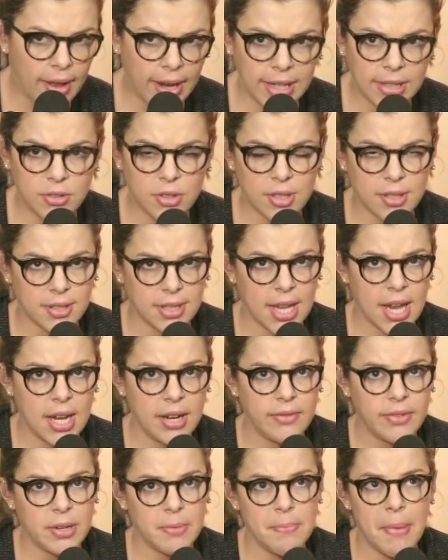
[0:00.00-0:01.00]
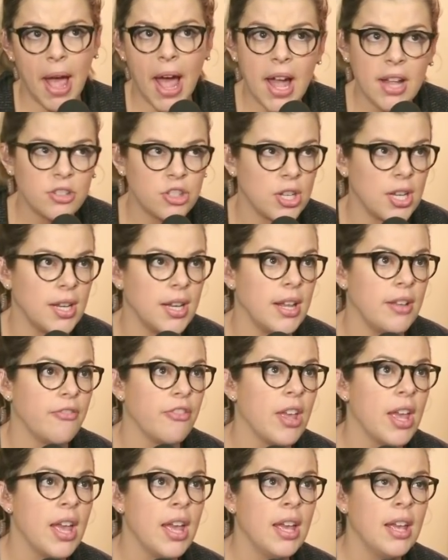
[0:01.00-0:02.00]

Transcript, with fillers: I just can't even imagine if